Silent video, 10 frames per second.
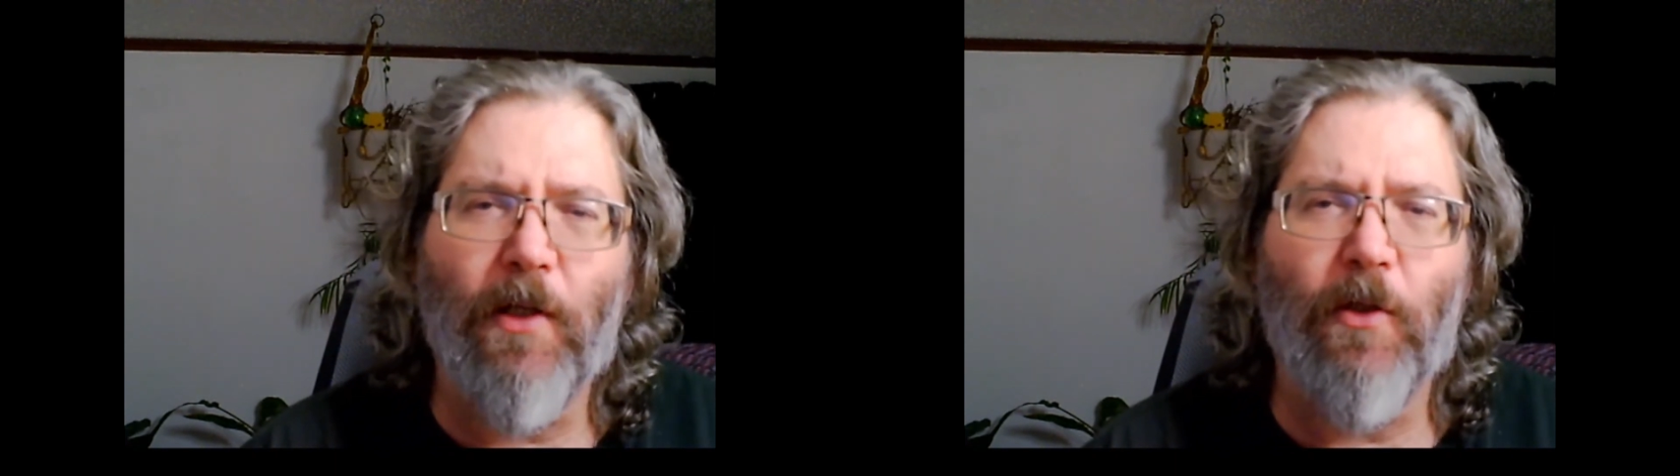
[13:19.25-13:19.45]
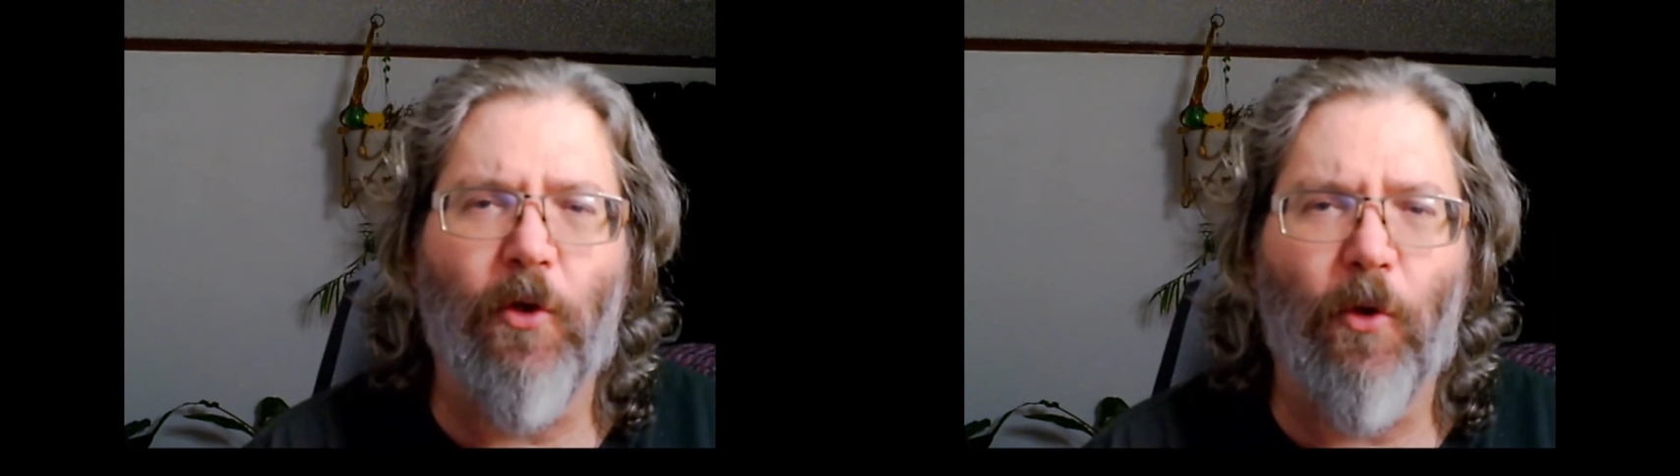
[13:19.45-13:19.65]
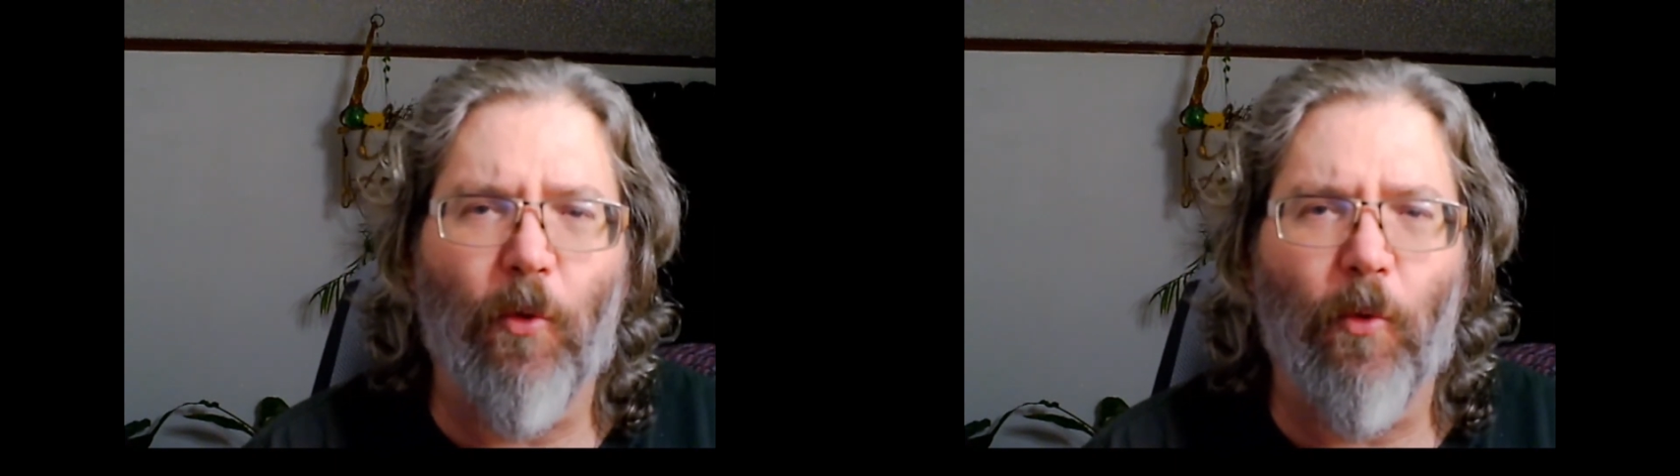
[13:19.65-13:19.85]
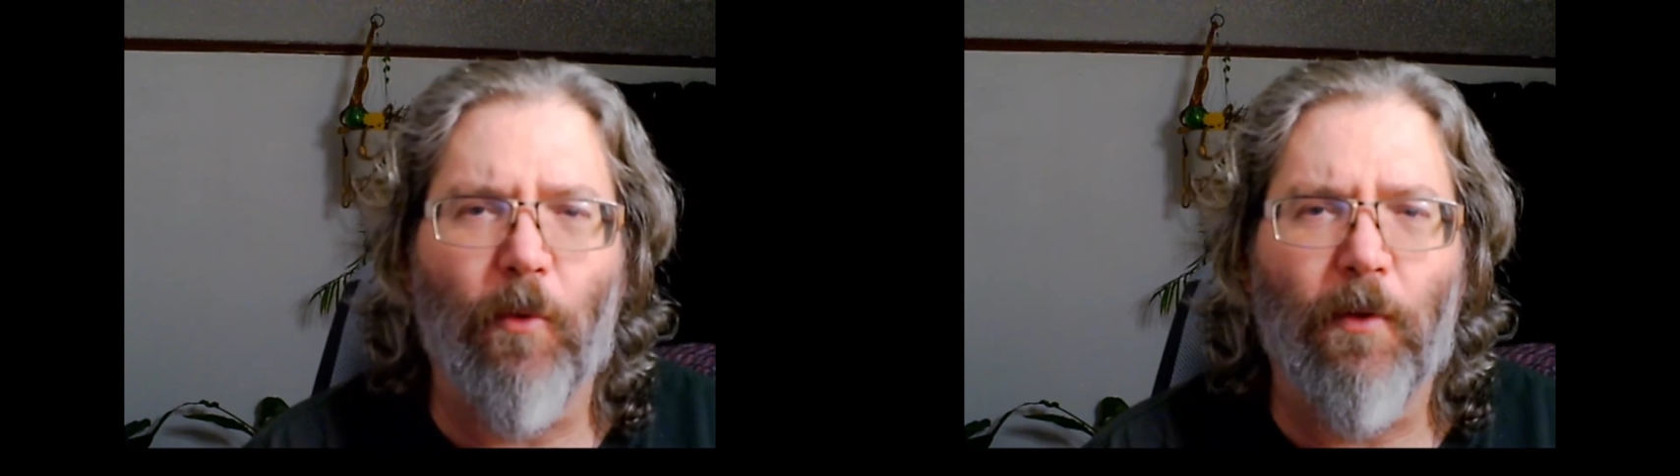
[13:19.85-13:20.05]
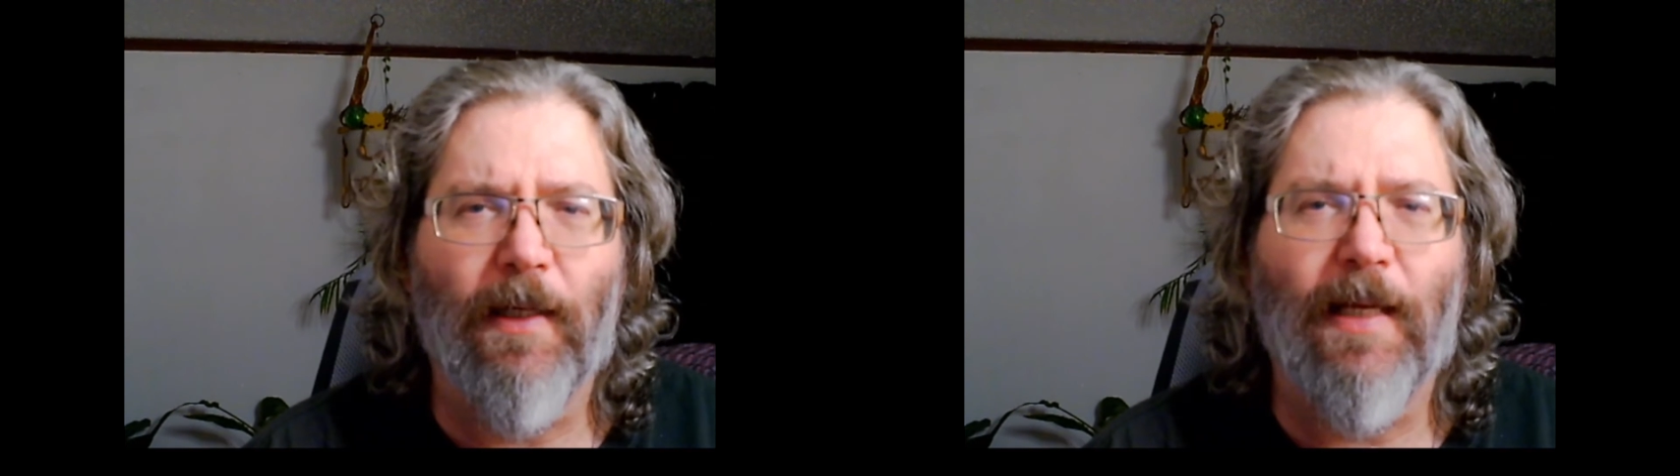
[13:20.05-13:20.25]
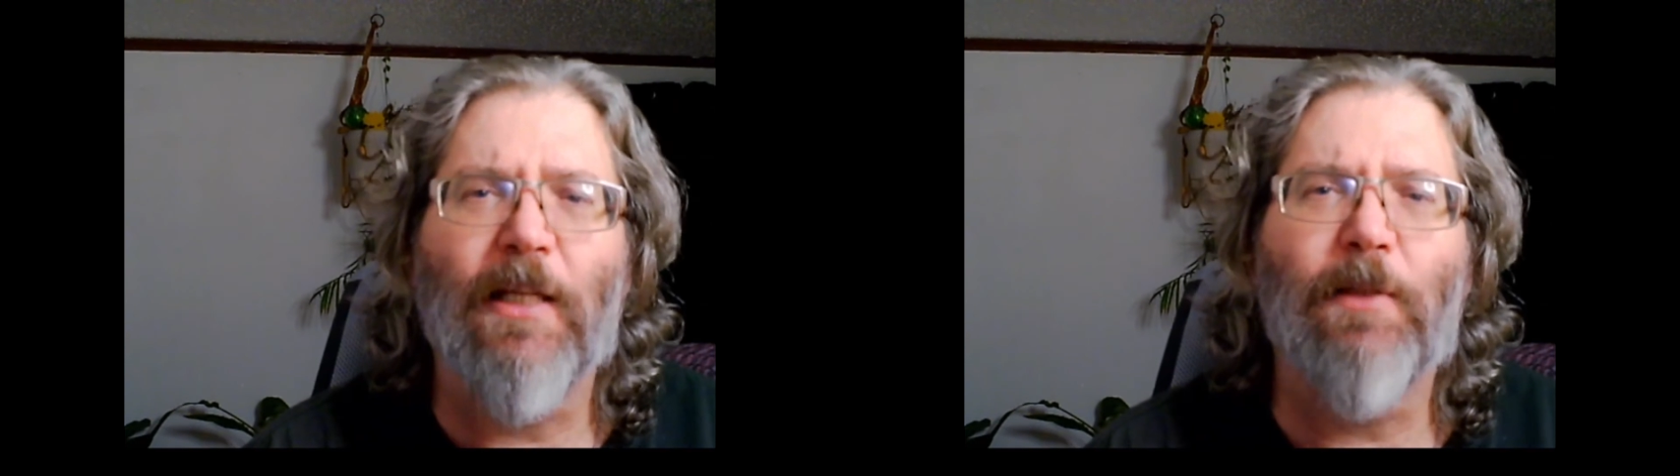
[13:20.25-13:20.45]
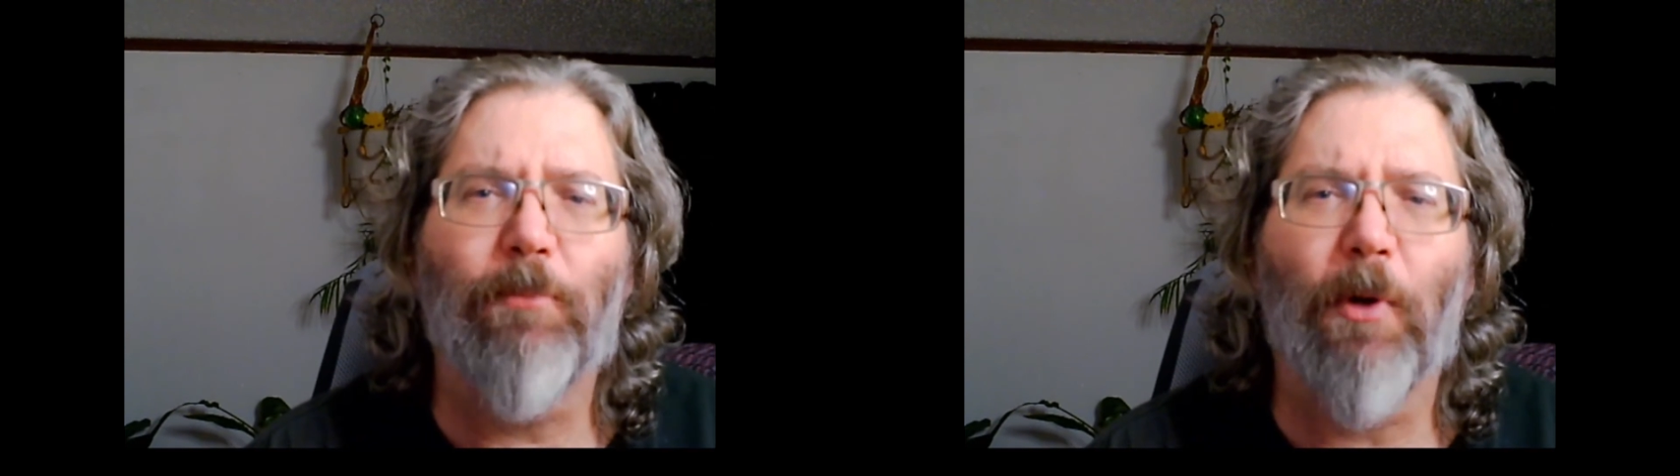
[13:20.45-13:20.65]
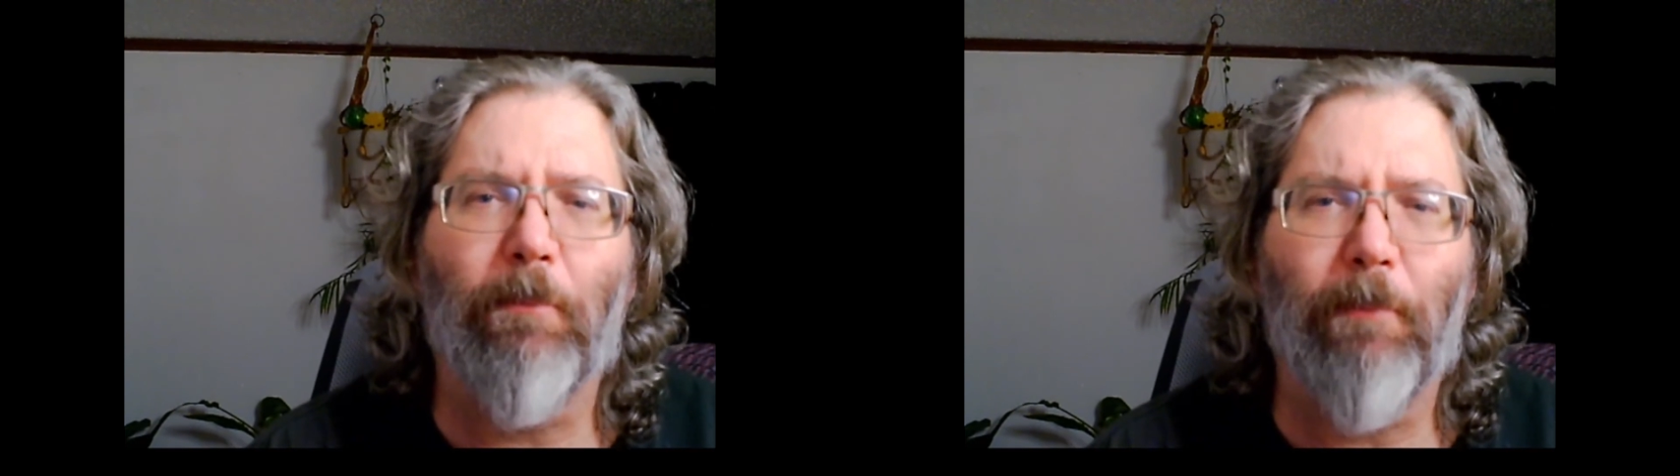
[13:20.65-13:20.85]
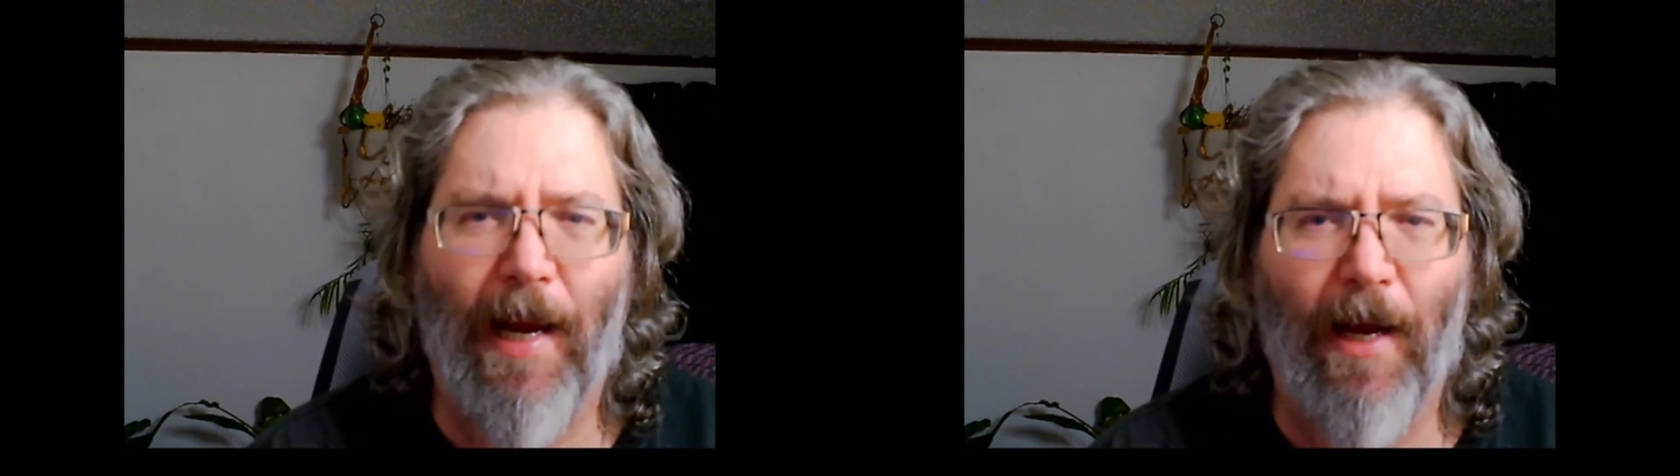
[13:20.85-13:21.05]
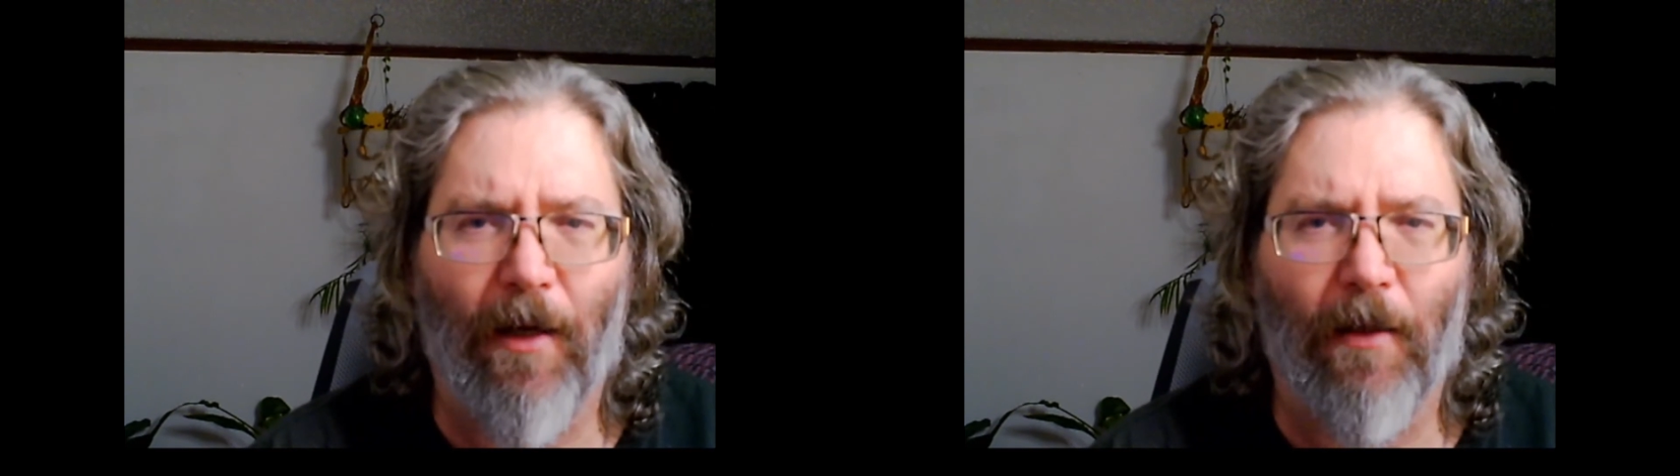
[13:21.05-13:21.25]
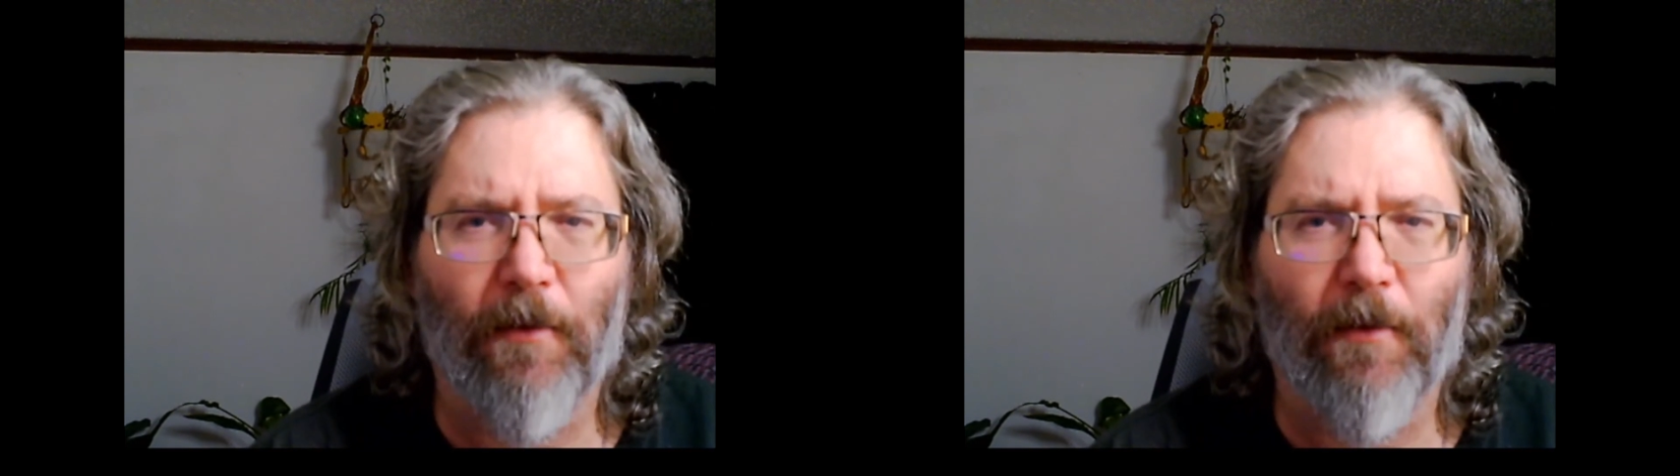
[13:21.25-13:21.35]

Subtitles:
do is prepare.